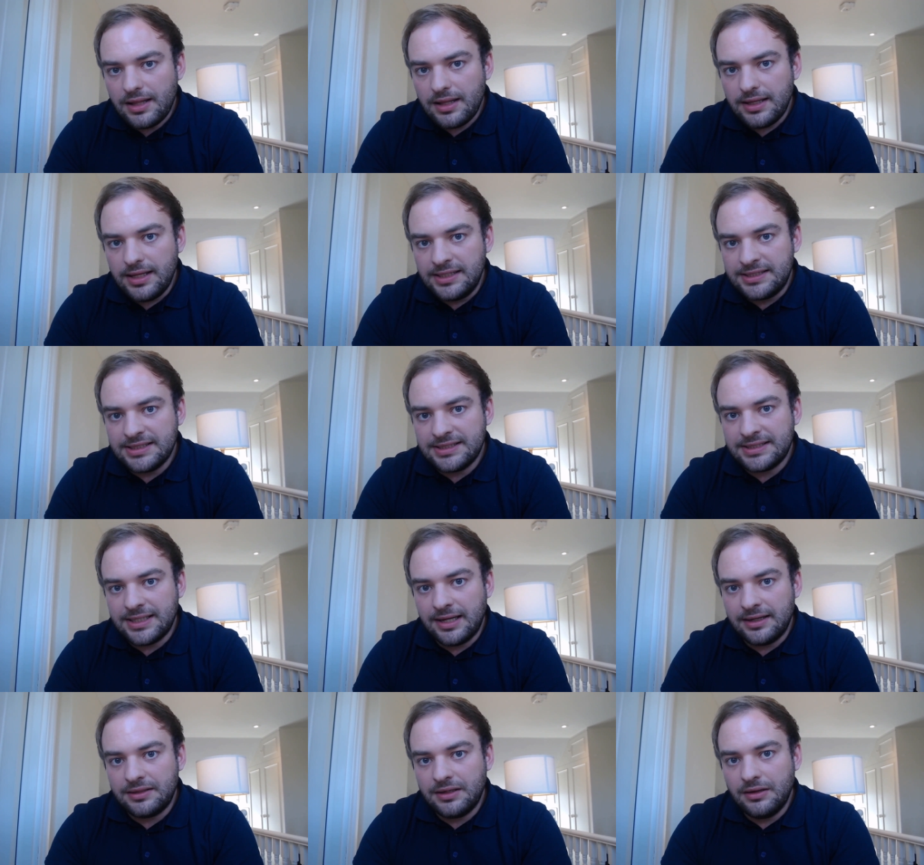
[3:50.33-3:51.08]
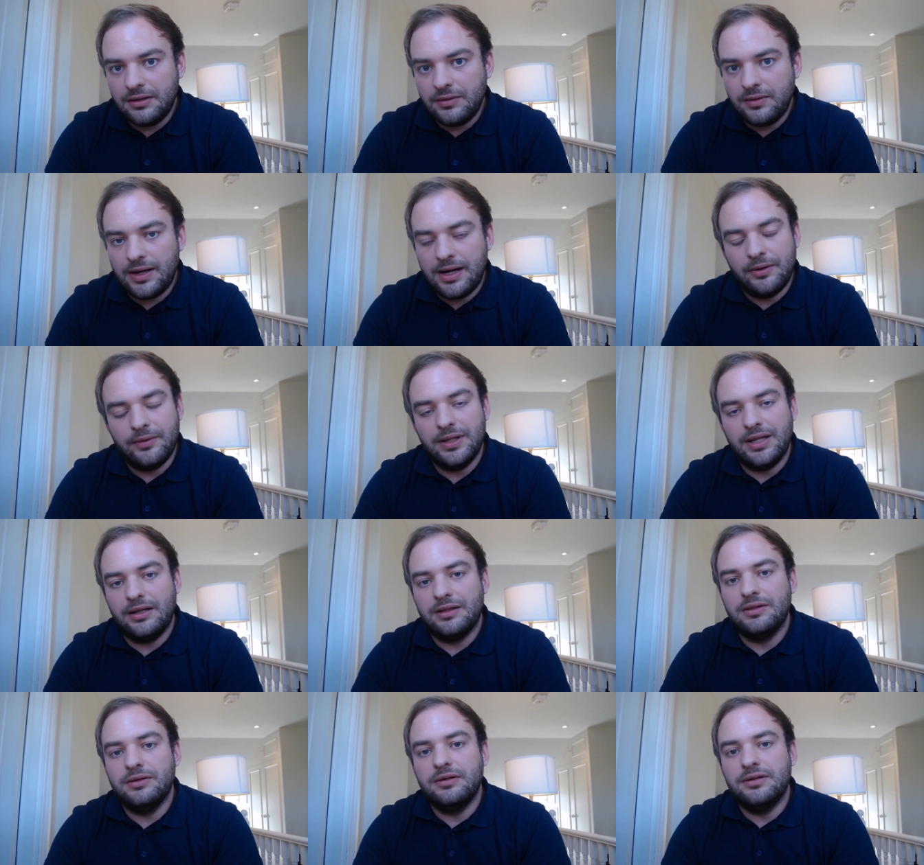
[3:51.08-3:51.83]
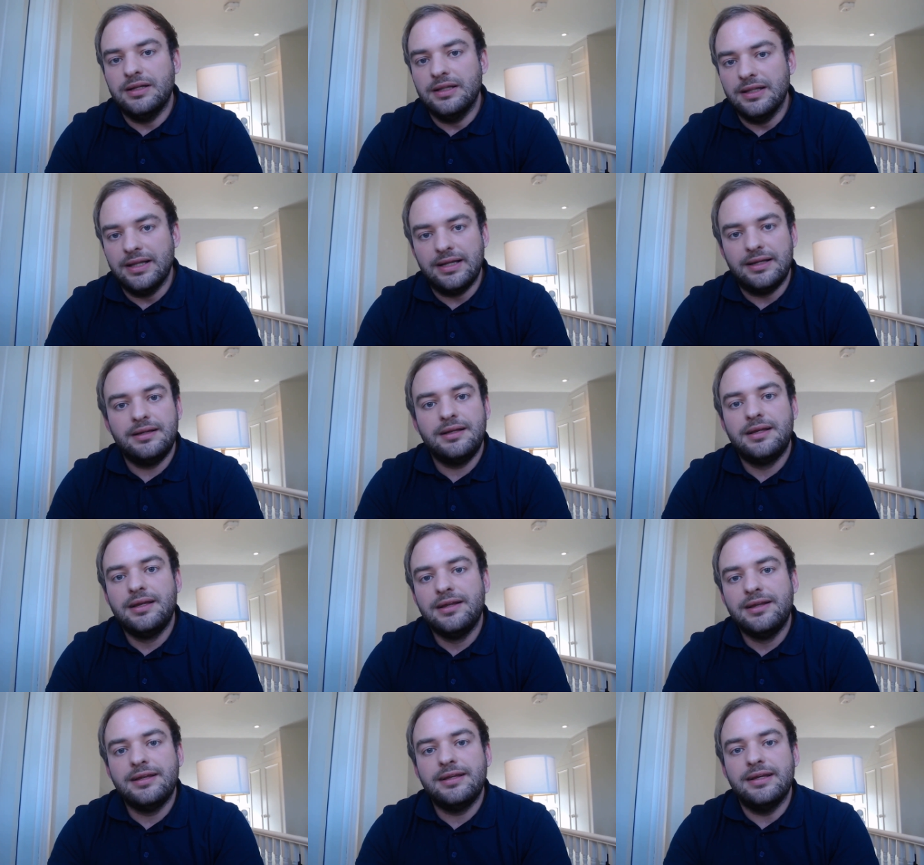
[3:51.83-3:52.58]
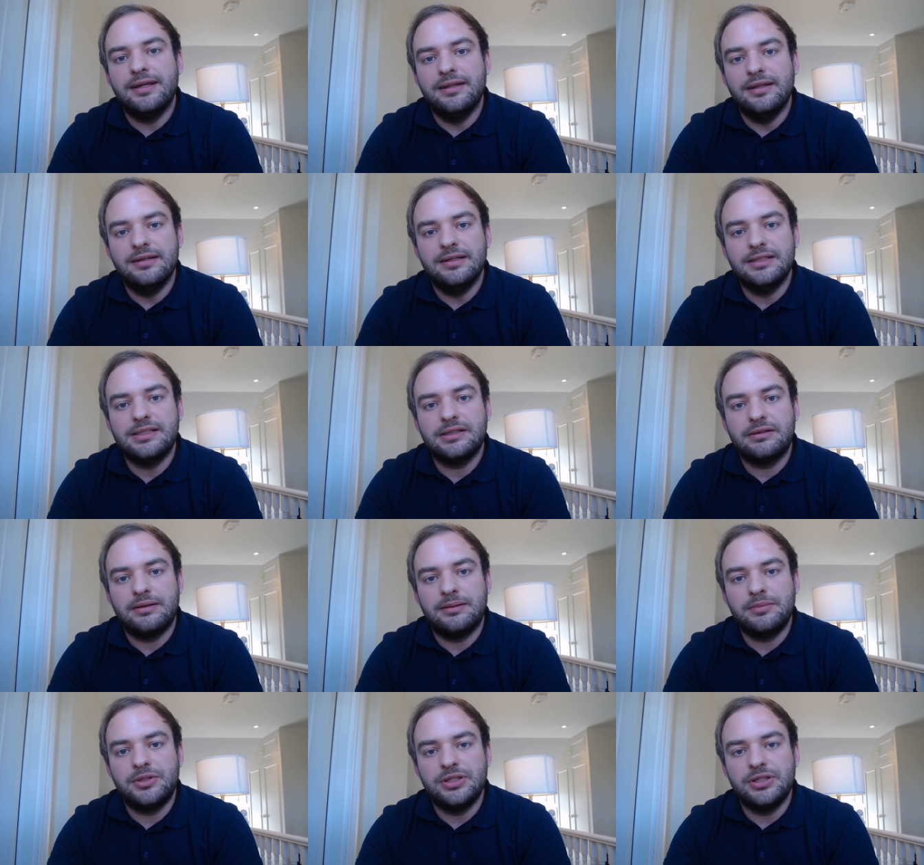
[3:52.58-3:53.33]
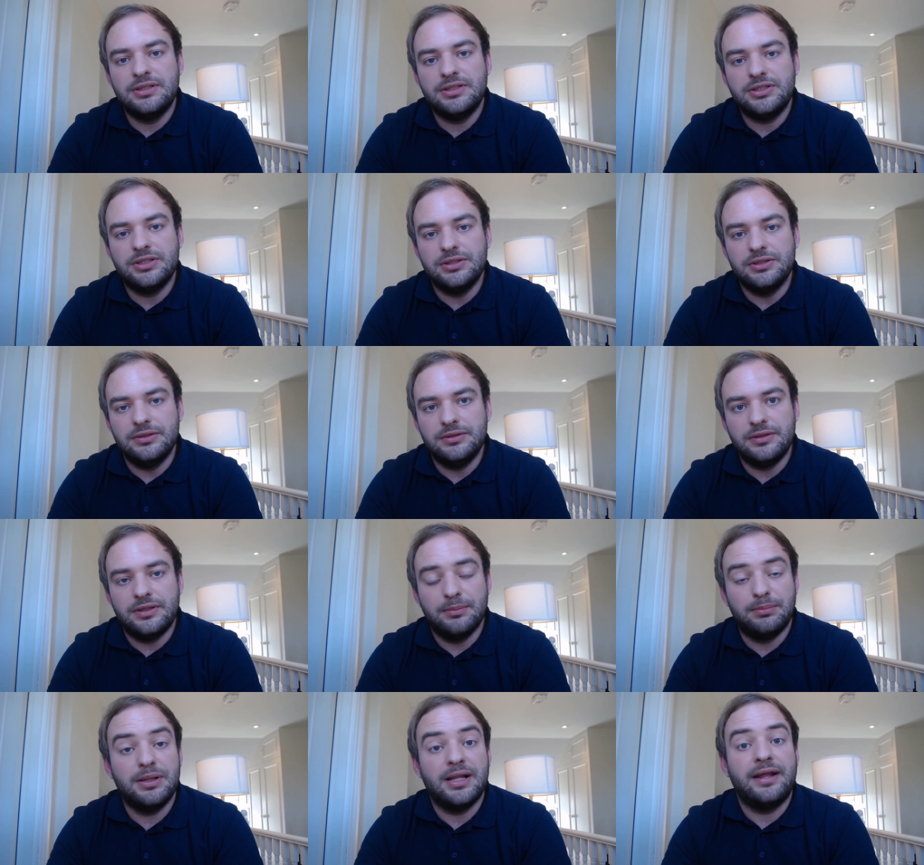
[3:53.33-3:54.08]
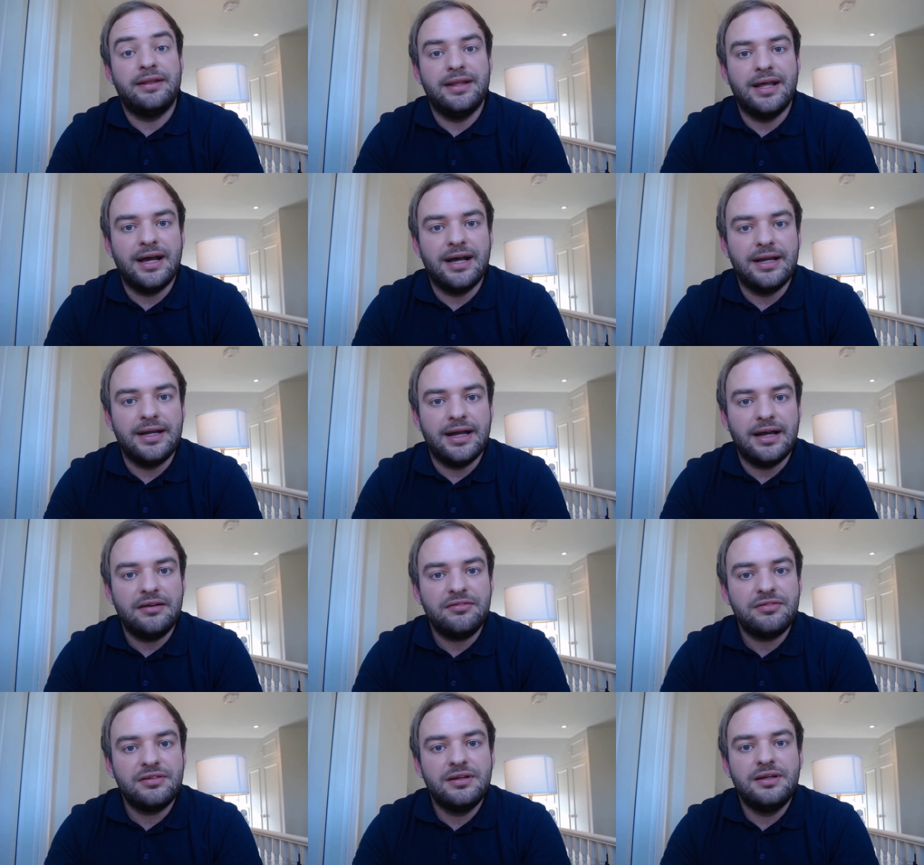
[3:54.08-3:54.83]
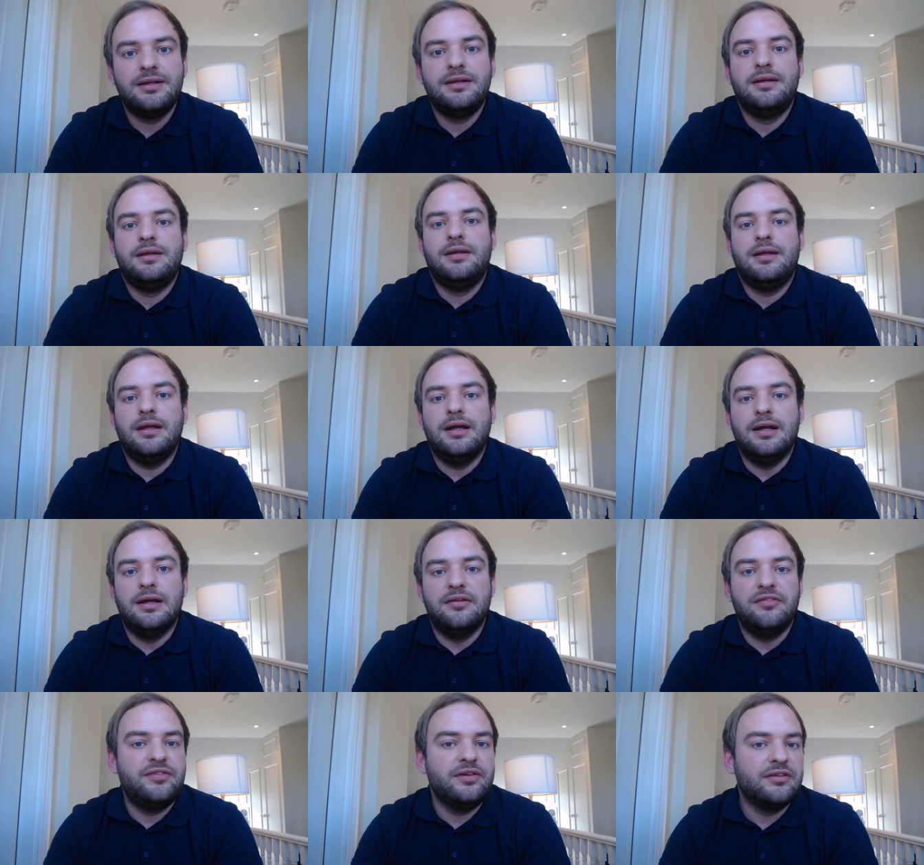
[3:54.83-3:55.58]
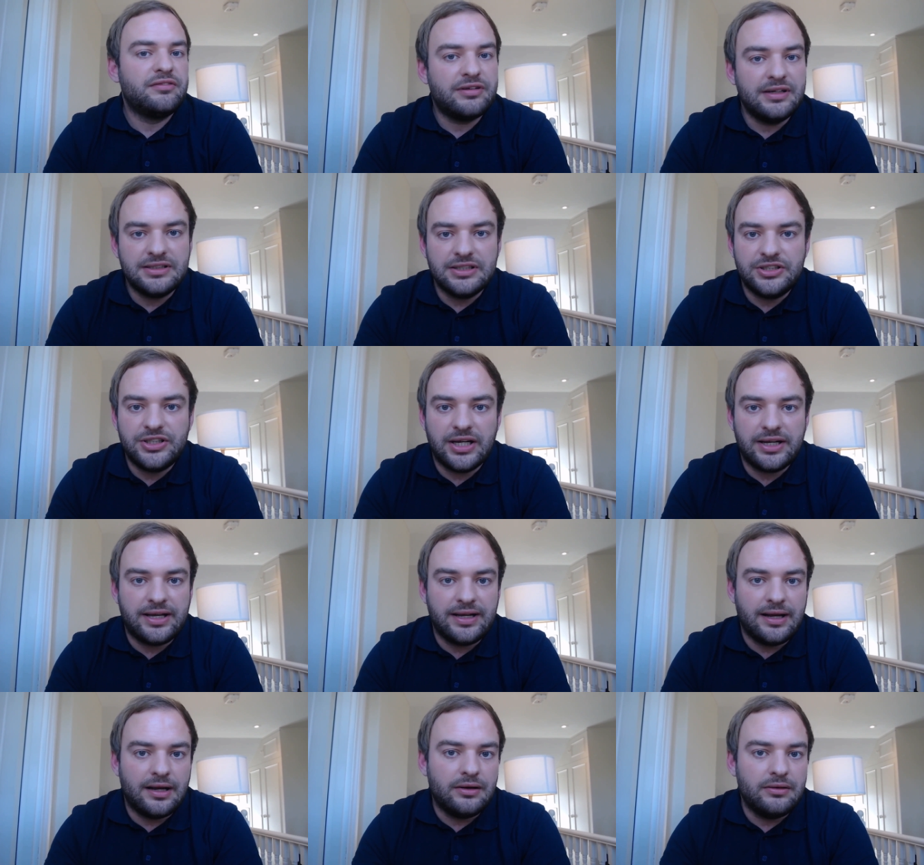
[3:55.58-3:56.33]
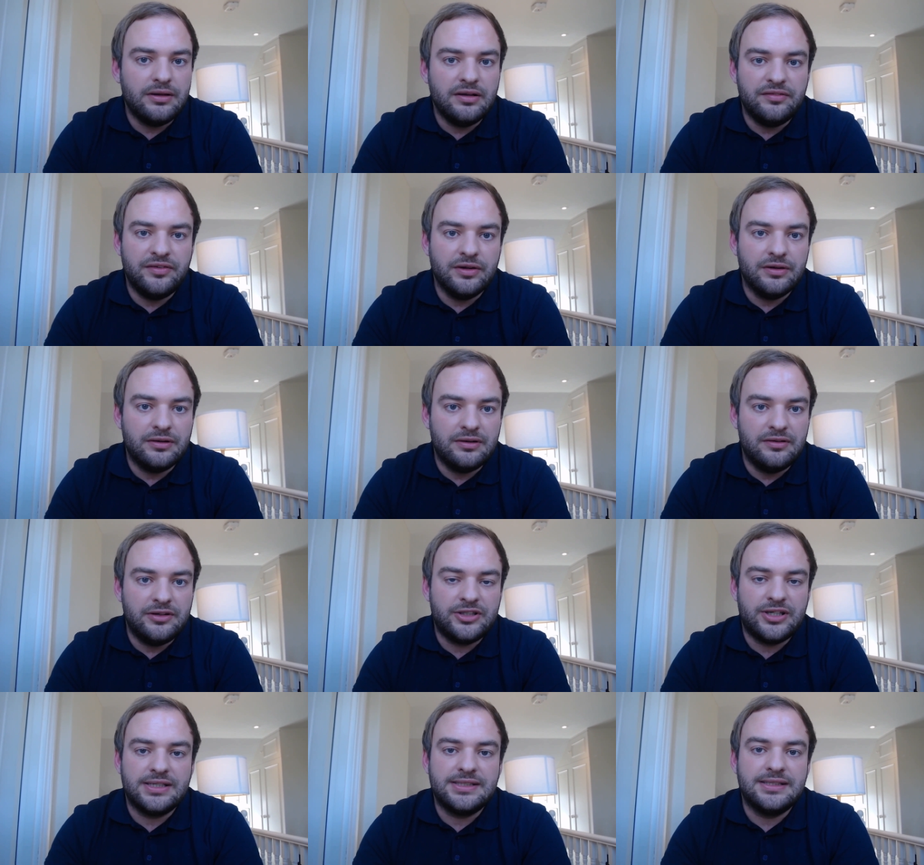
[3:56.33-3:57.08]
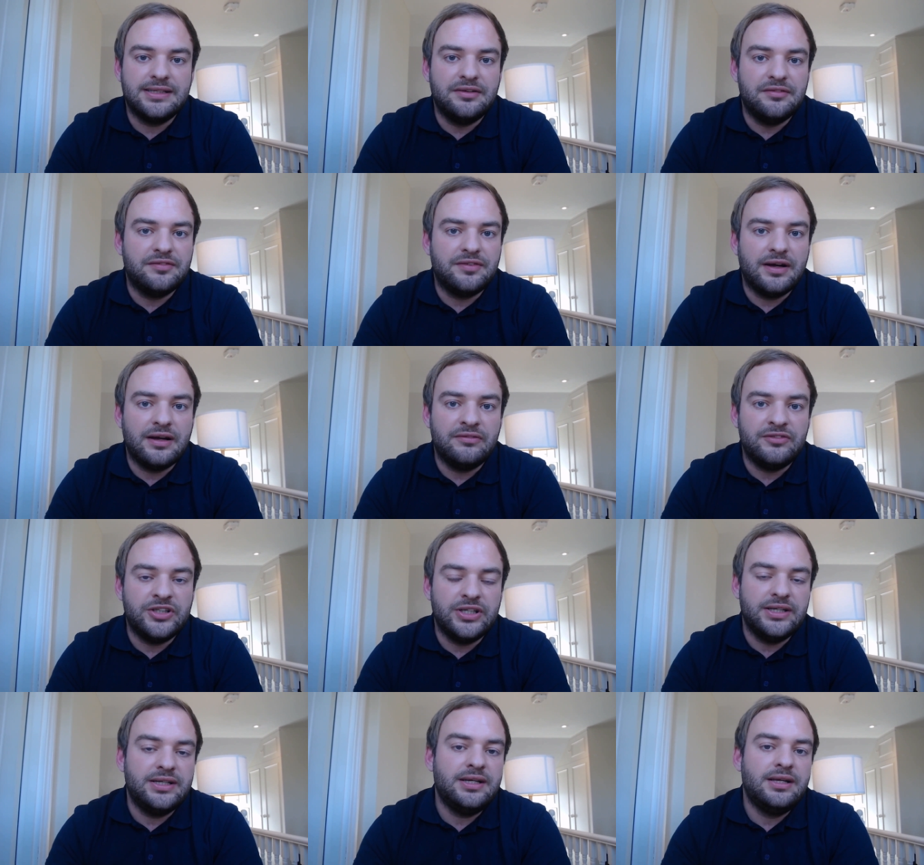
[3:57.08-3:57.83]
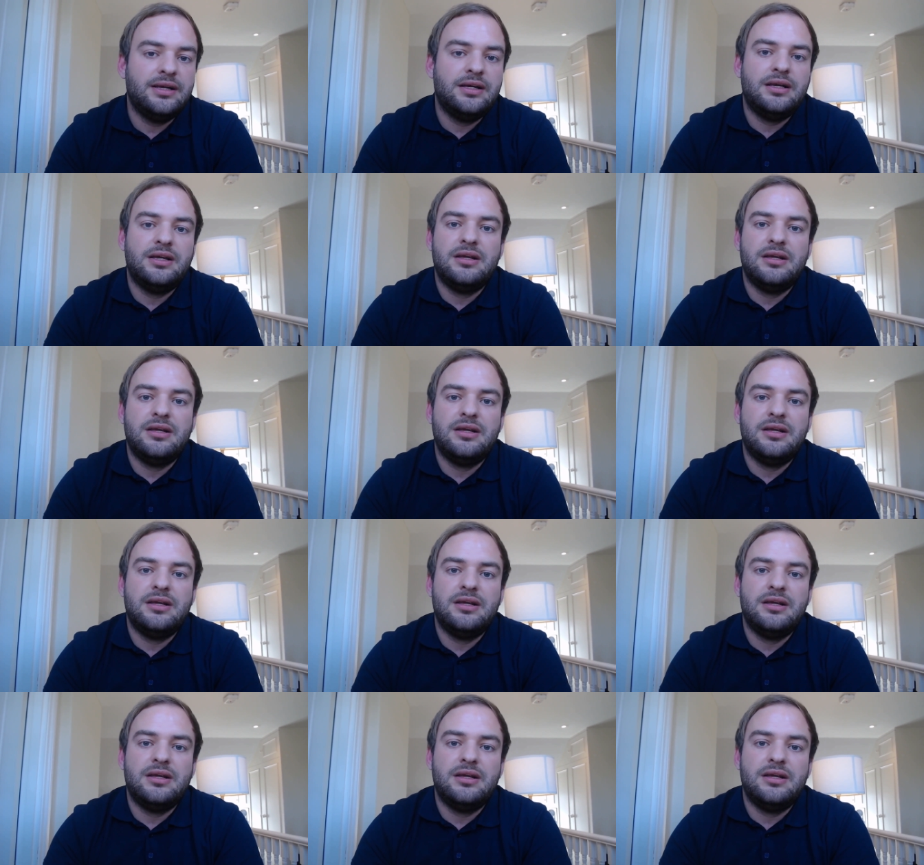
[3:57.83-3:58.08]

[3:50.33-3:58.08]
As a side note, I will include a link in the description to the plan that I have. Feel free to check it out if you're interested in 5G.